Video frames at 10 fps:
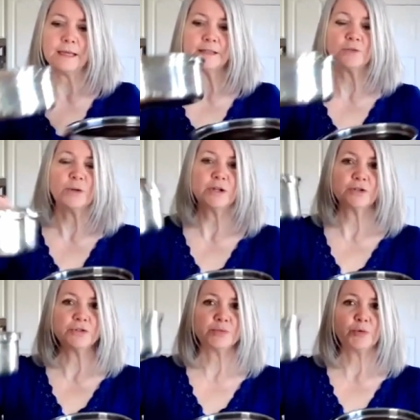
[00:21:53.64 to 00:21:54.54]
and so what you'll
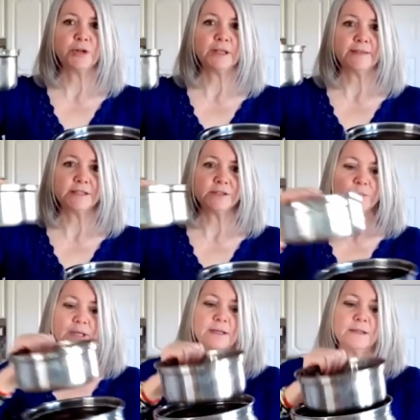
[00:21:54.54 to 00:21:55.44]
do is boil in this
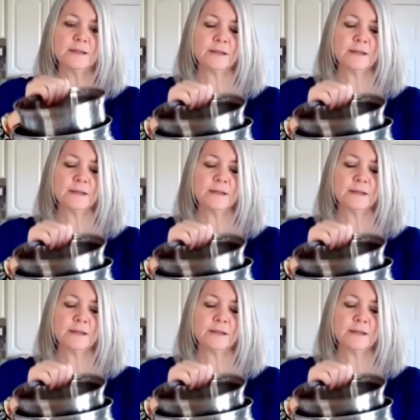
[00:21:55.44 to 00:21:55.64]
one